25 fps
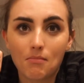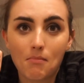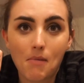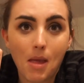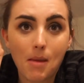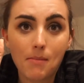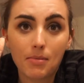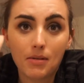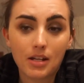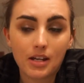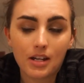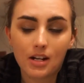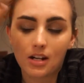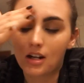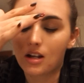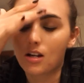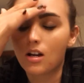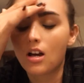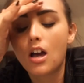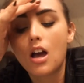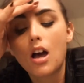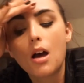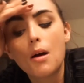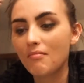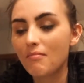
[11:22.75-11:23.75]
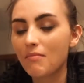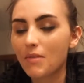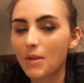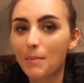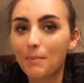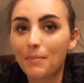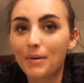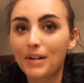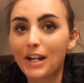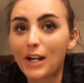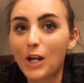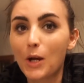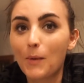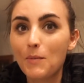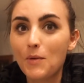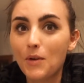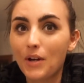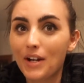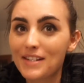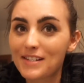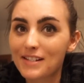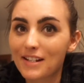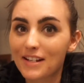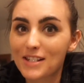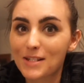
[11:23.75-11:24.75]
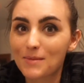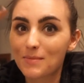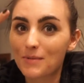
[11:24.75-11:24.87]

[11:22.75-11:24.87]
Maybe, I don't know. But I hope you guys got